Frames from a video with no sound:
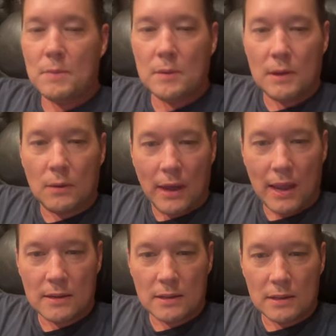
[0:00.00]
you know,
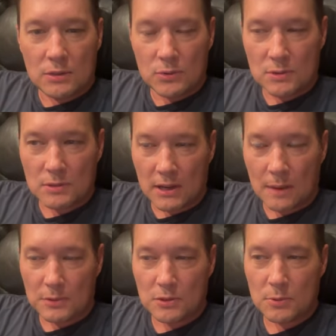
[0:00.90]
Hayden is who's done a
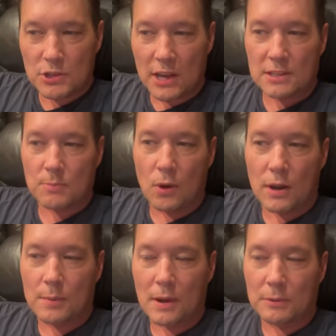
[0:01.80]
couple super chats has brought
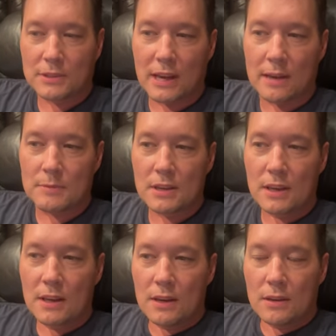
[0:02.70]
up a couple times
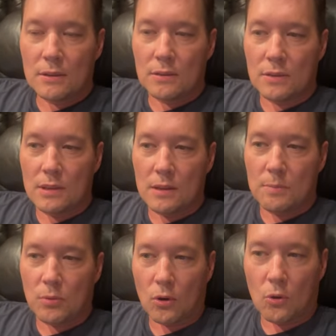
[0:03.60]
the
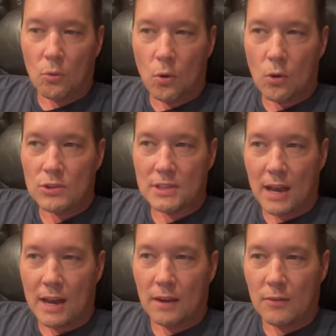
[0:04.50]
pro-war
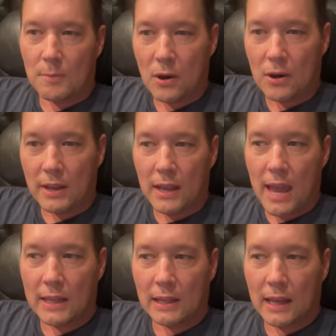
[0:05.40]
side of the party,
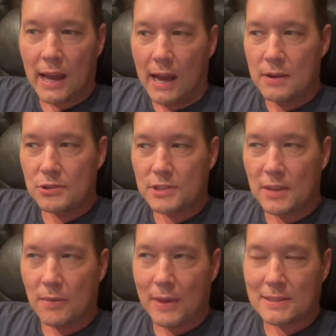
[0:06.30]
and like I
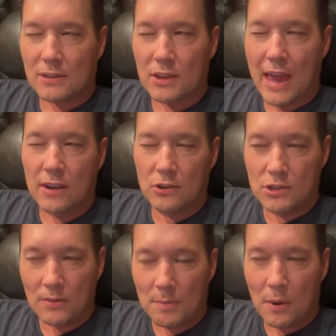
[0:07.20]
understand that that's the
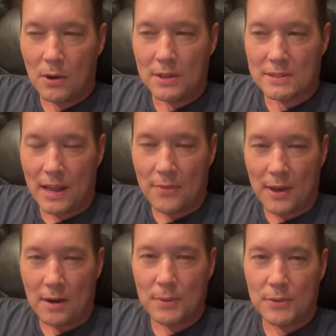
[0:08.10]
energy of the party is not
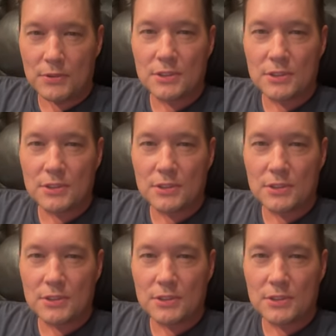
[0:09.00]
there, but there's